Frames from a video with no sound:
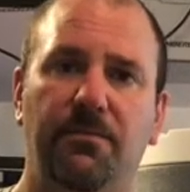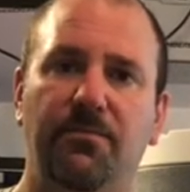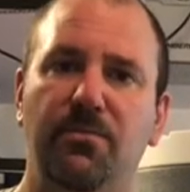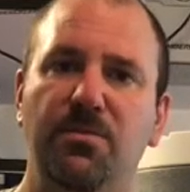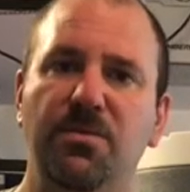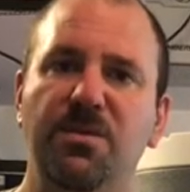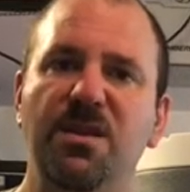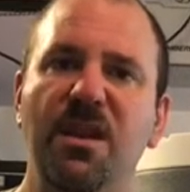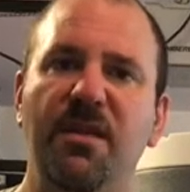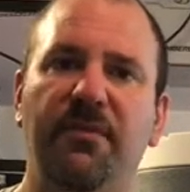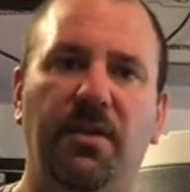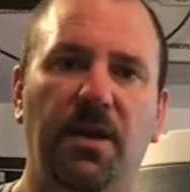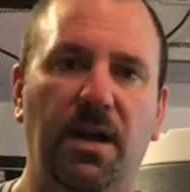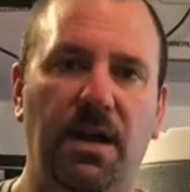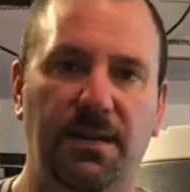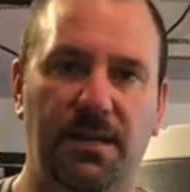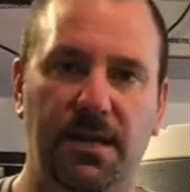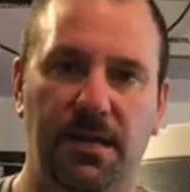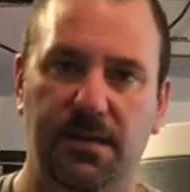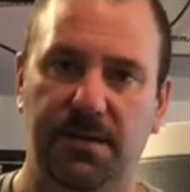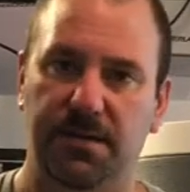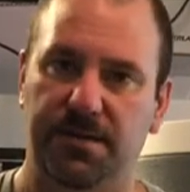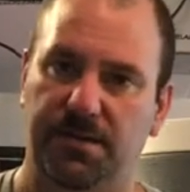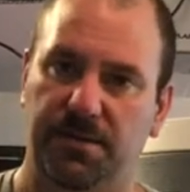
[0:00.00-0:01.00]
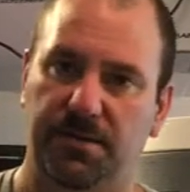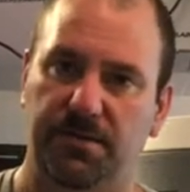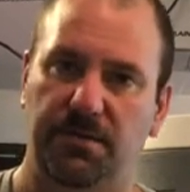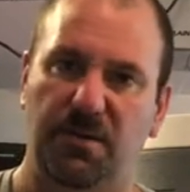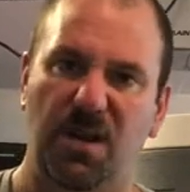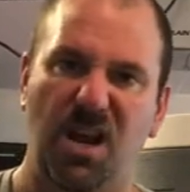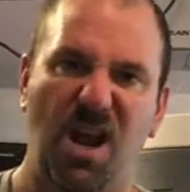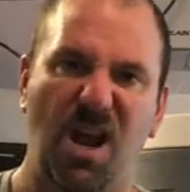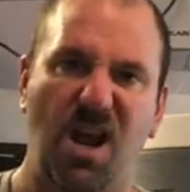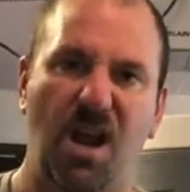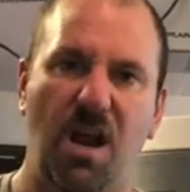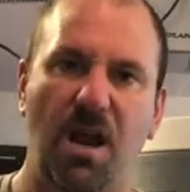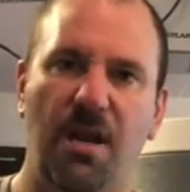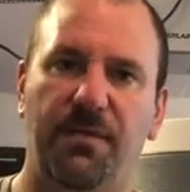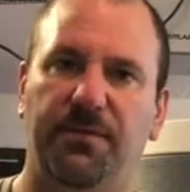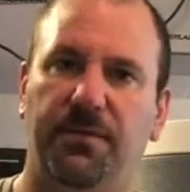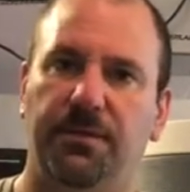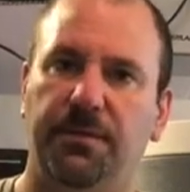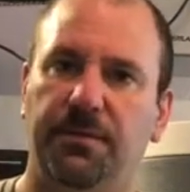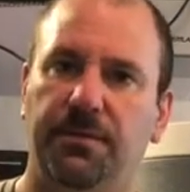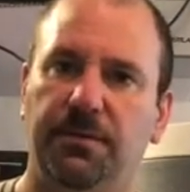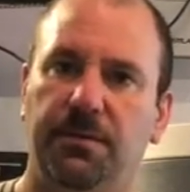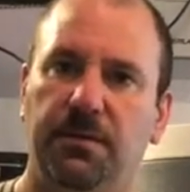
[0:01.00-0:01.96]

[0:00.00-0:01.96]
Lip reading: Never had that issue, ever.